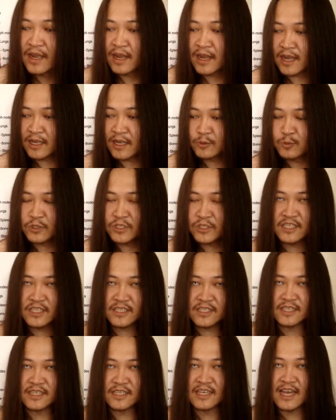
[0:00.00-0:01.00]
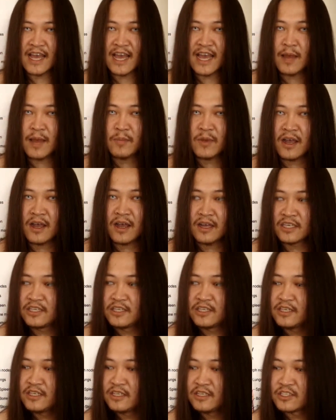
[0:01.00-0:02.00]
And with his hammer,
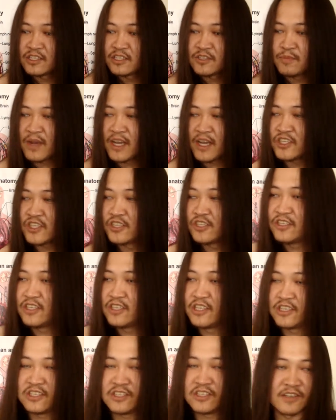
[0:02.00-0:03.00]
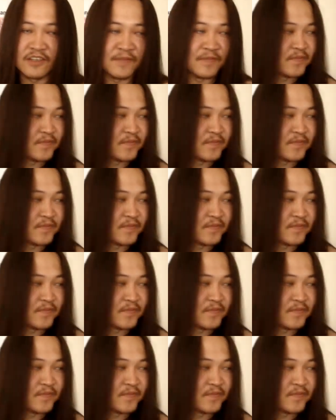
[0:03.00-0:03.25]
he smashes this